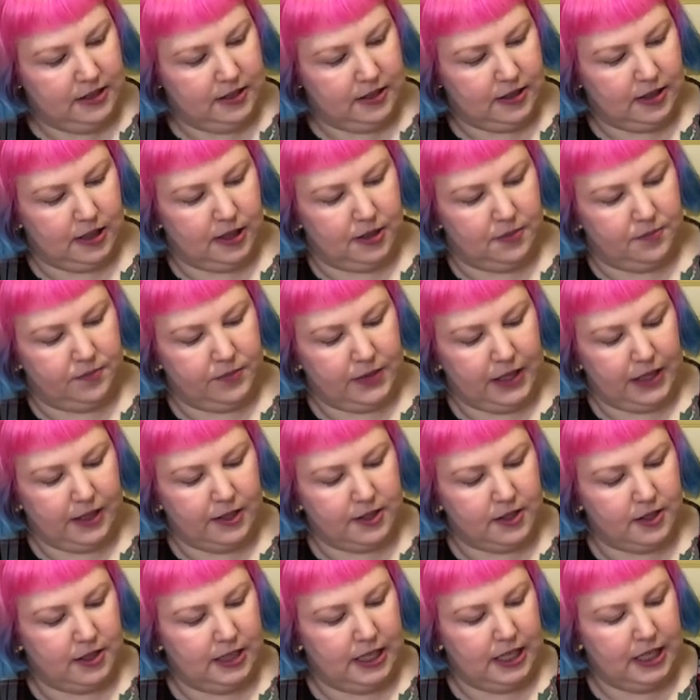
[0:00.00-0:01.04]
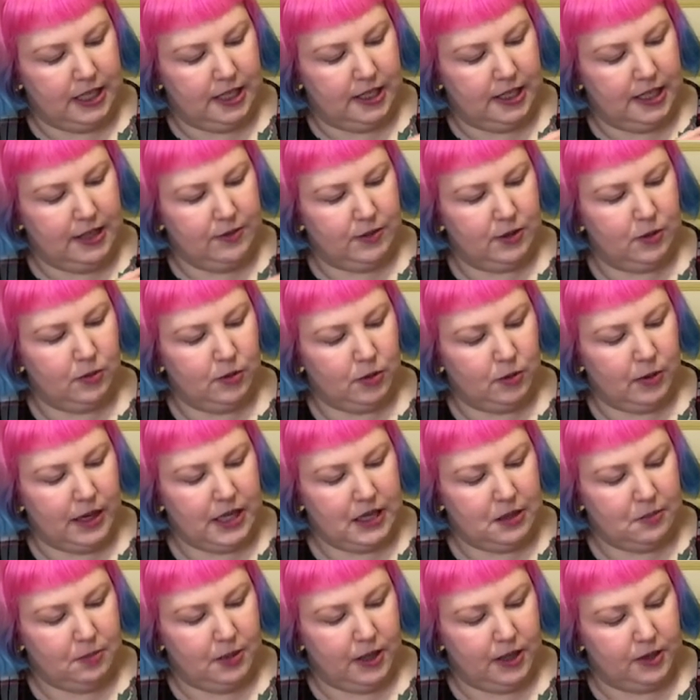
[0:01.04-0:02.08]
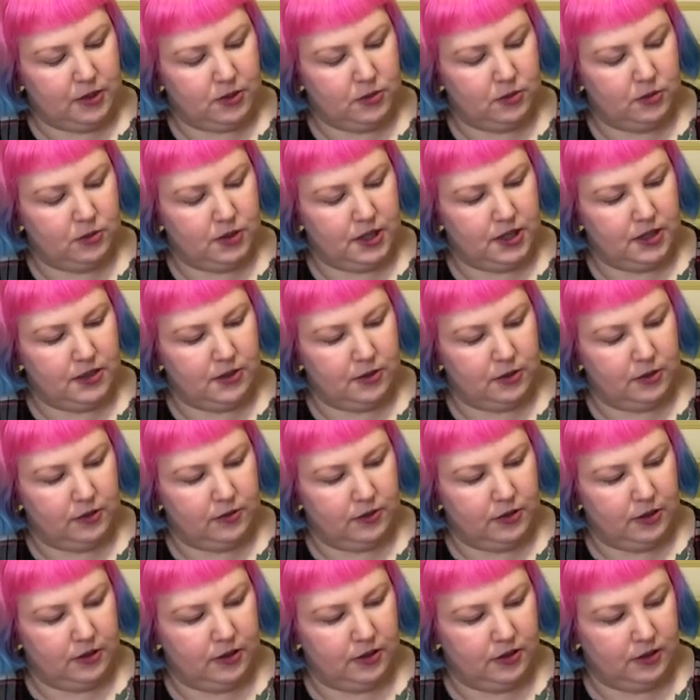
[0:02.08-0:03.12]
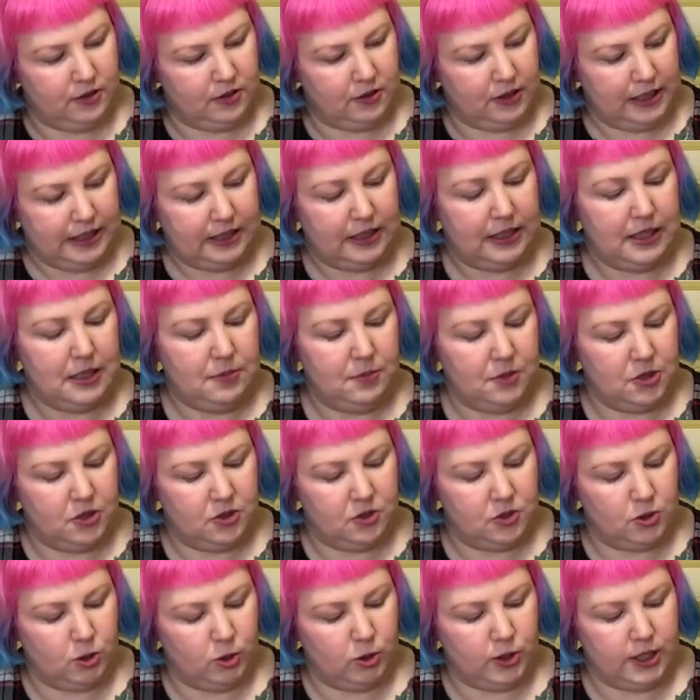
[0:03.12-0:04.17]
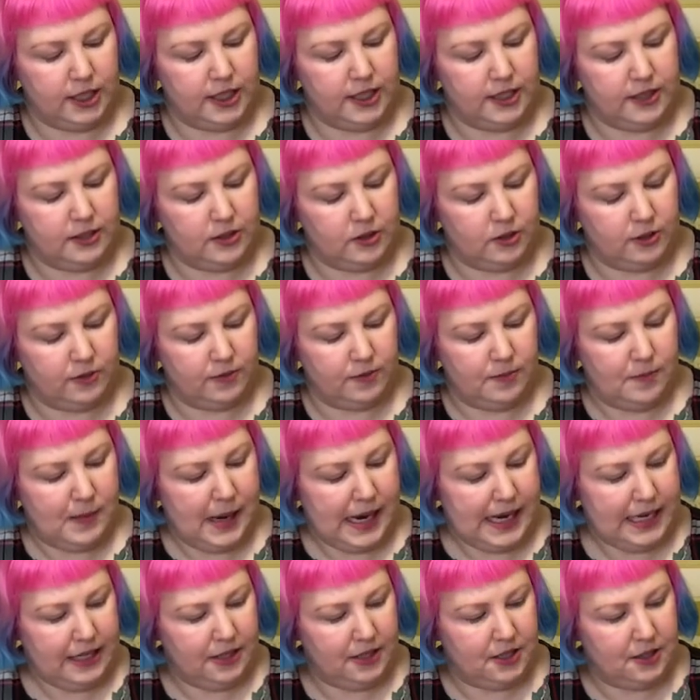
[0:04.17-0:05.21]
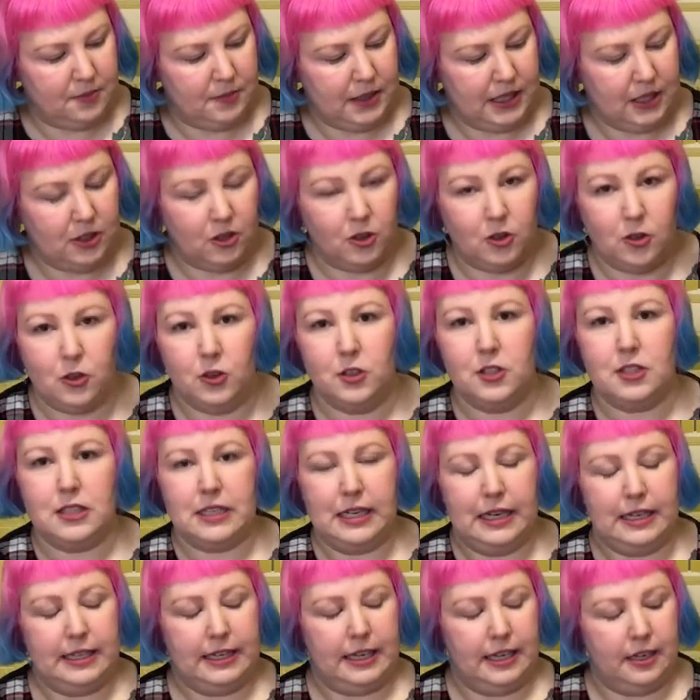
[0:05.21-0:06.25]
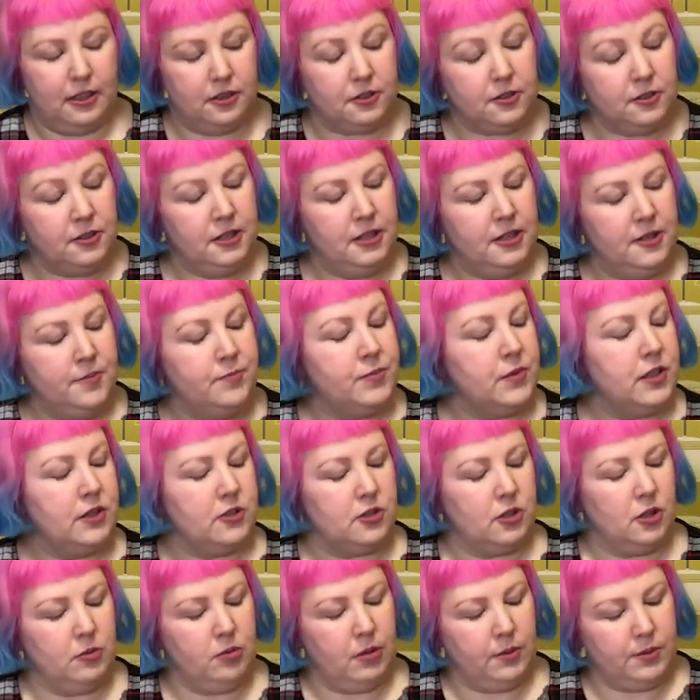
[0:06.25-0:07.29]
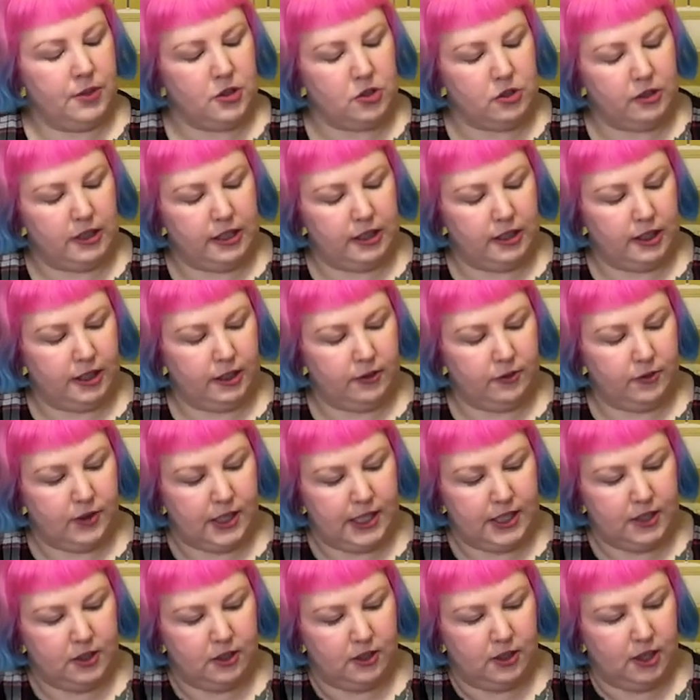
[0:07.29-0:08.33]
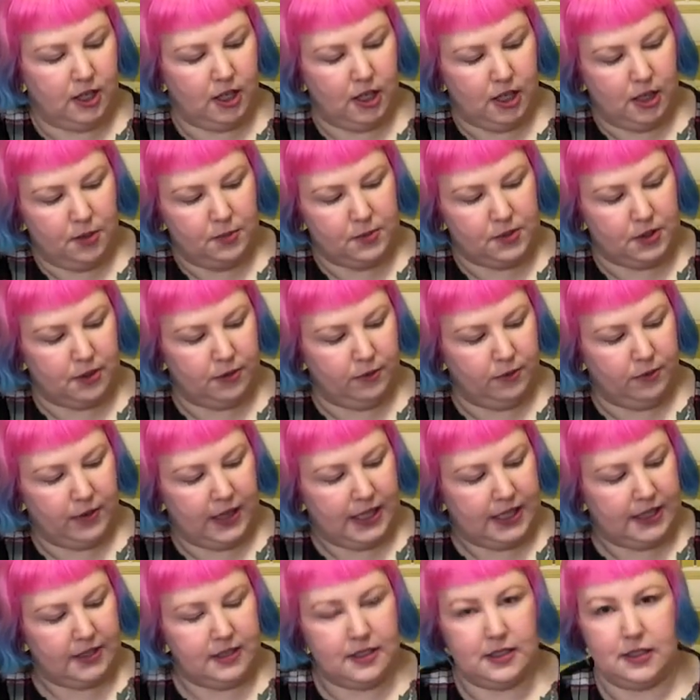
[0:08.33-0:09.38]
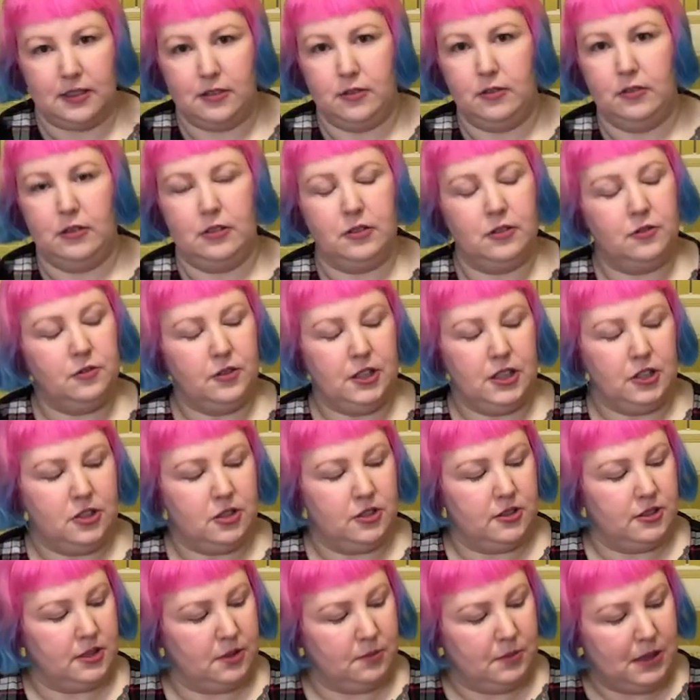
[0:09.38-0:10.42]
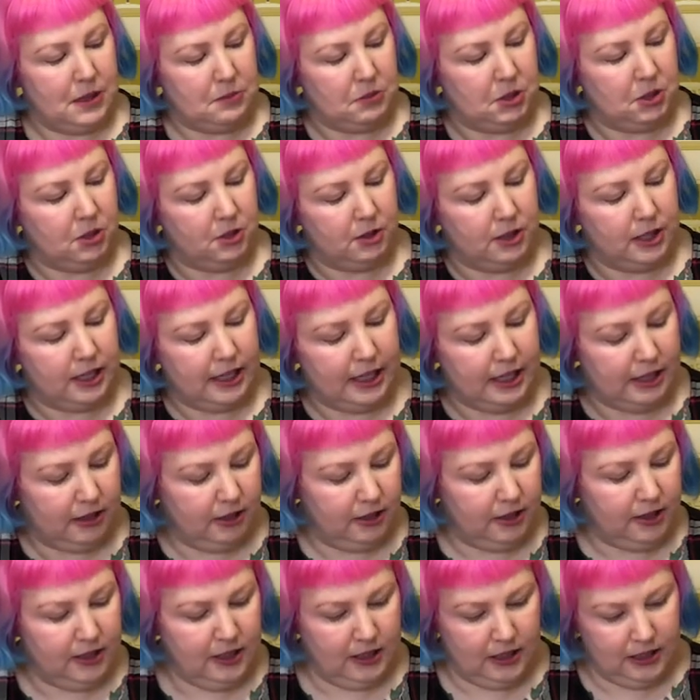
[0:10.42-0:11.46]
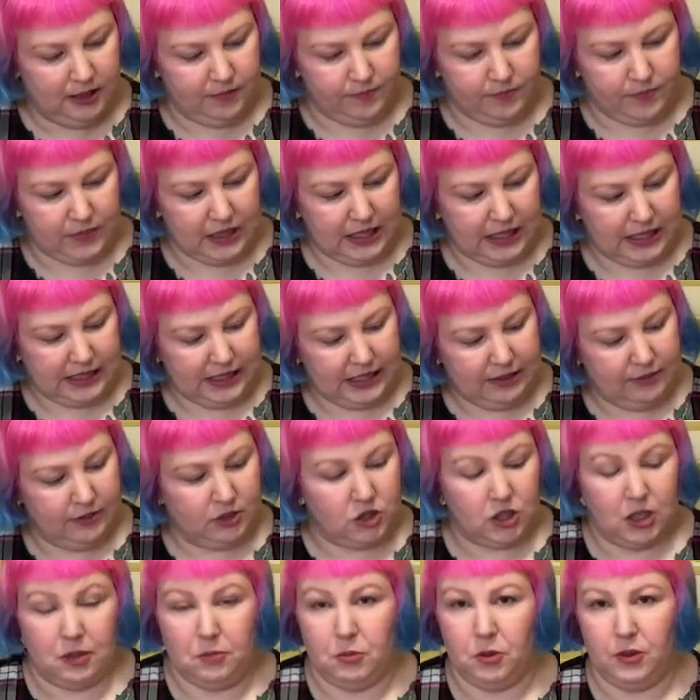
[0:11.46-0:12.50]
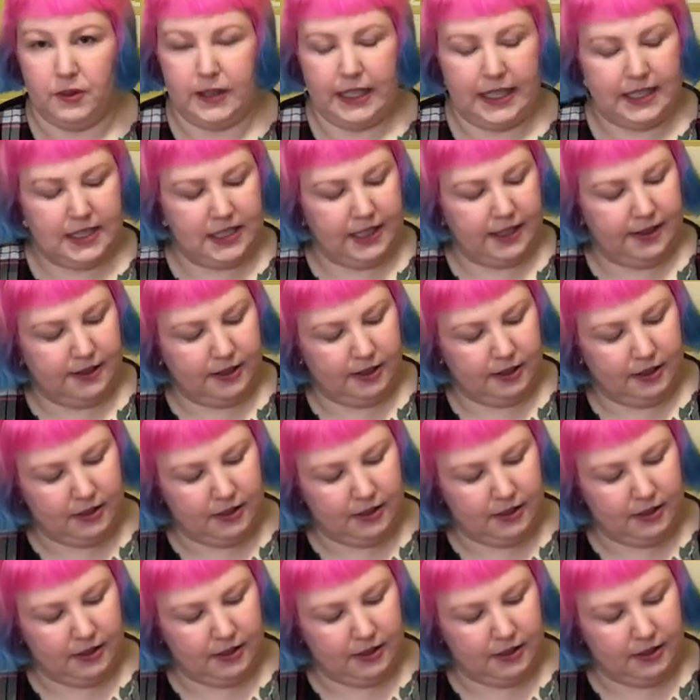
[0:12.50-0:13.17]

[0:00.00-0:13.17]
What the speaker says: And it, even the way the puzzle is sort of, like the image is drawn, it is sort of made to make her stand out. So I'll probably try and like find her arms and face and features and maybe her hair and even try and put that together.